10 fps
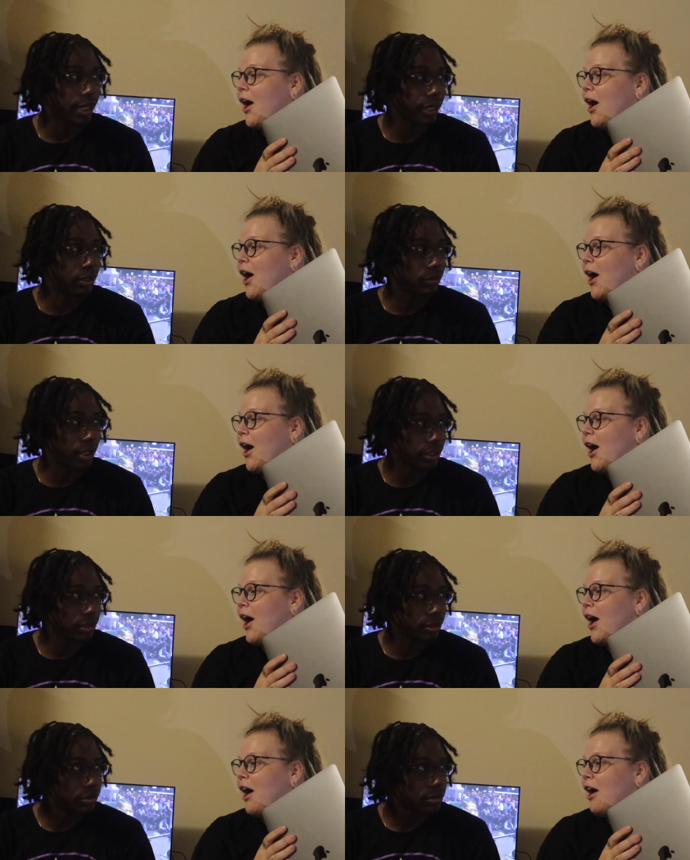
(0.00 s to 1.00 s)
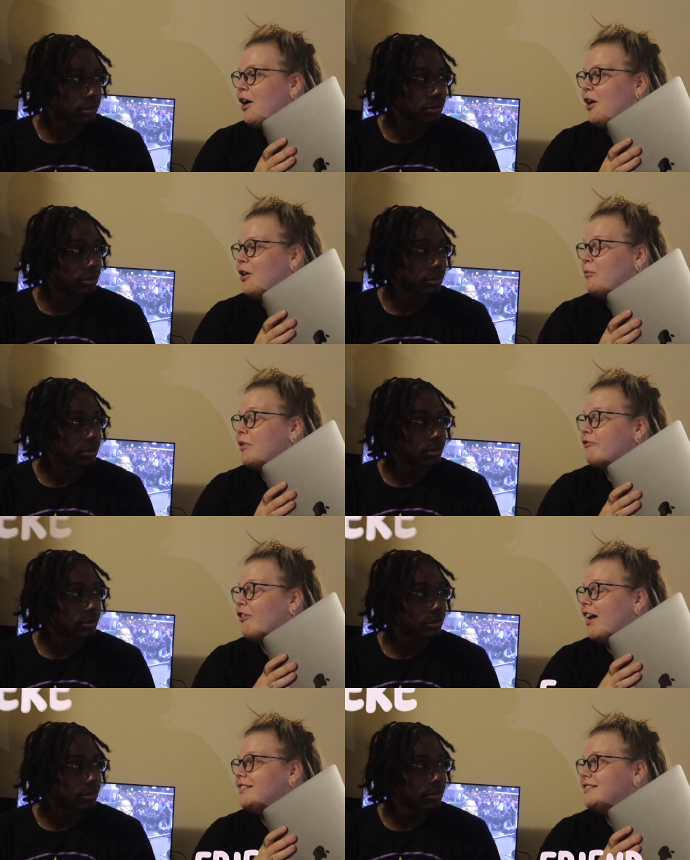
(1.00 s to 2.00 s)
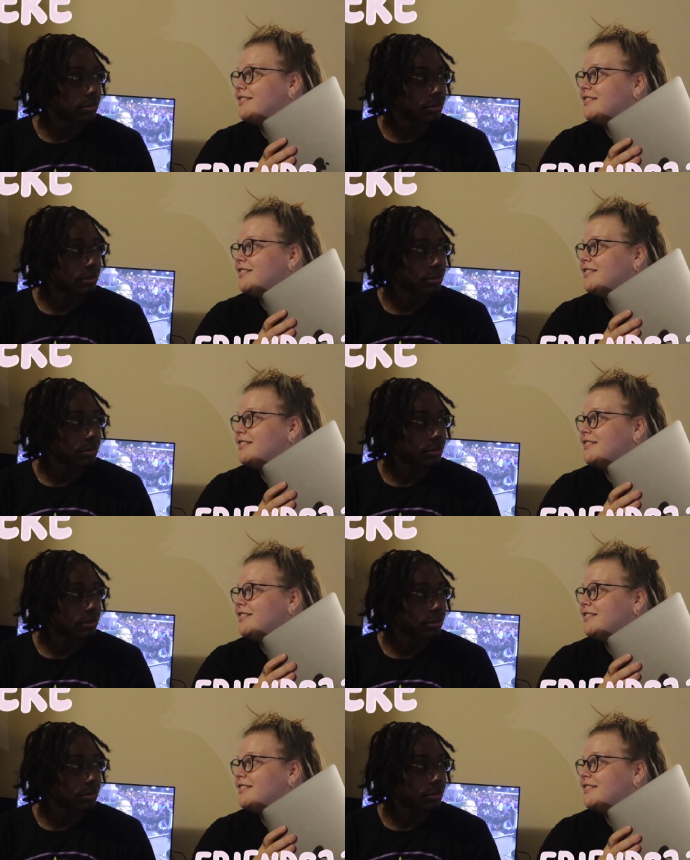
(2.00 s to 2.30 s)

Speaker 1: I don't like her?
Speaker 2: We're friends.